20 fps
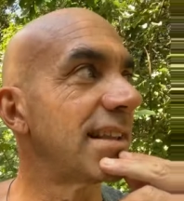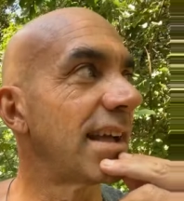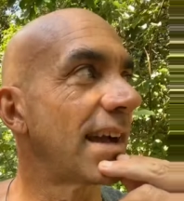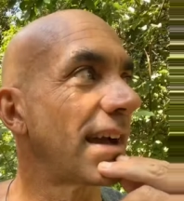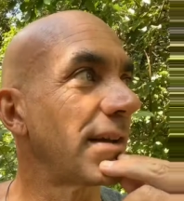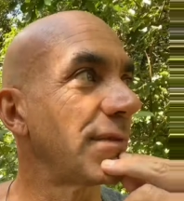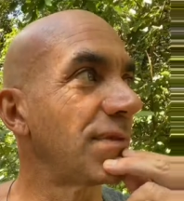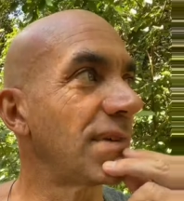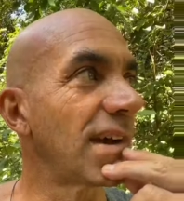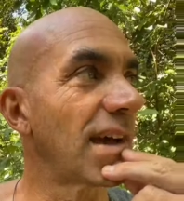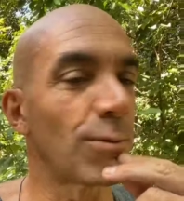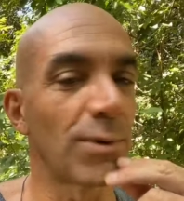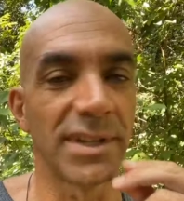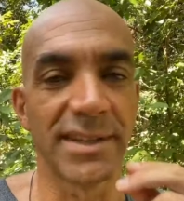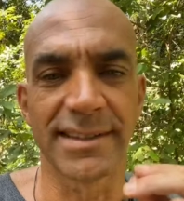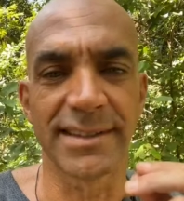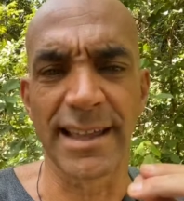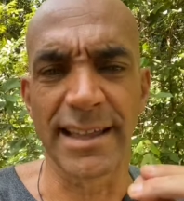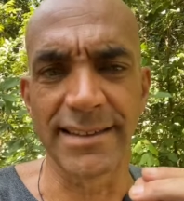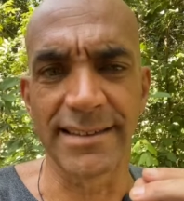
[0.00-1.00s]
like, I think I
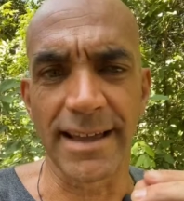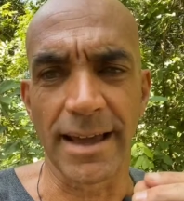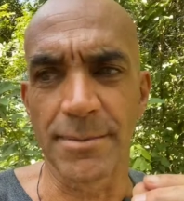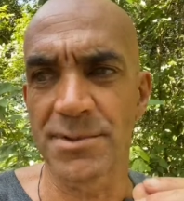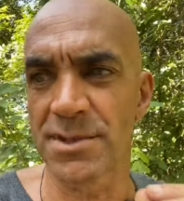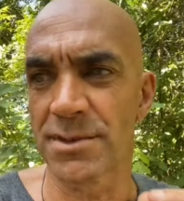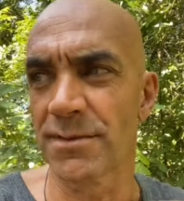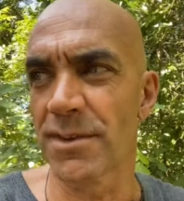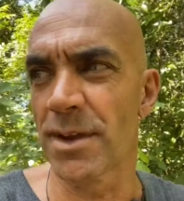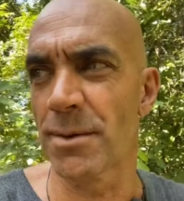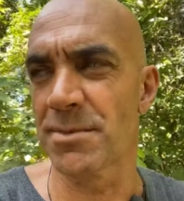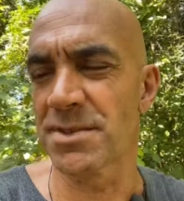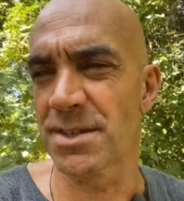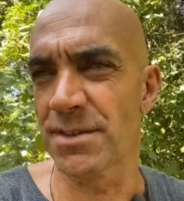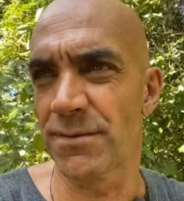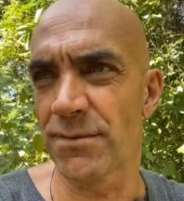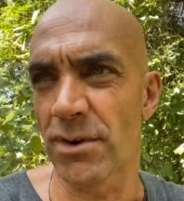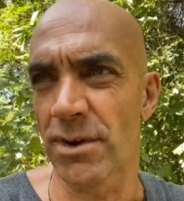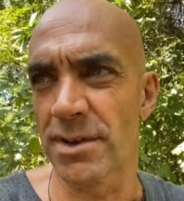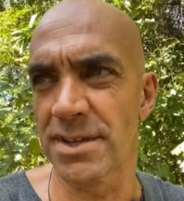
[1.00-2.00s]
went 10 times to the Amazon
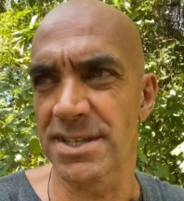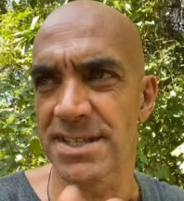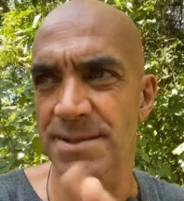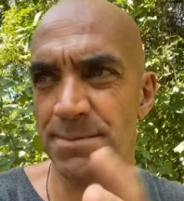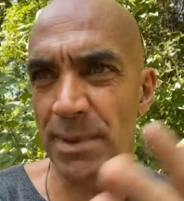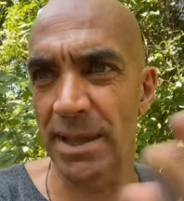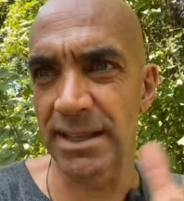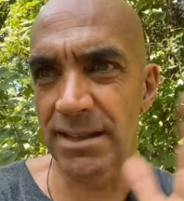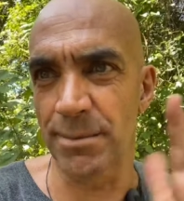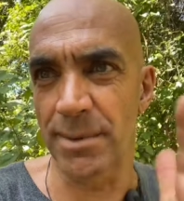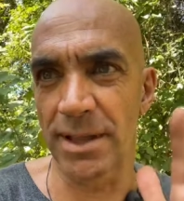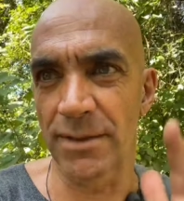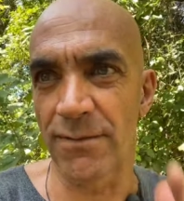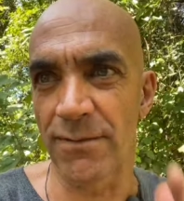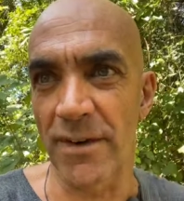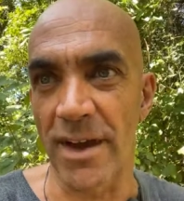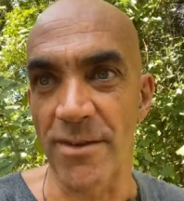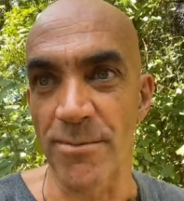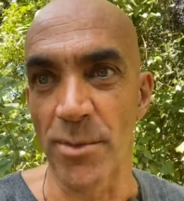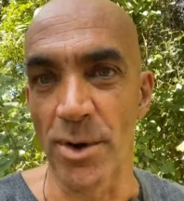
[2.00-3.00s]
forest, spent about
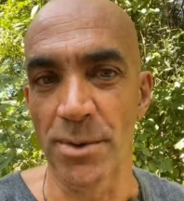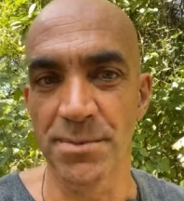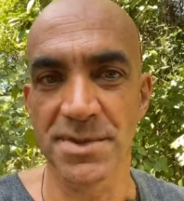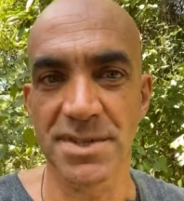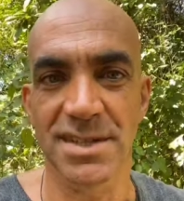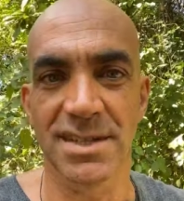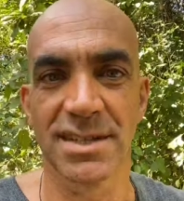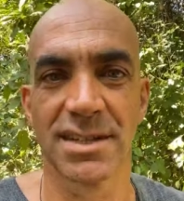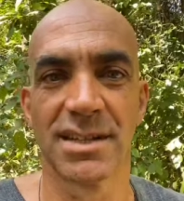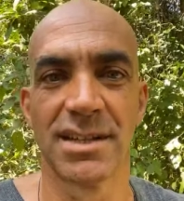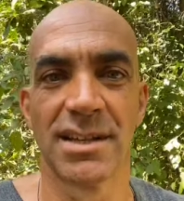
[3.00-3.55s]
5 months.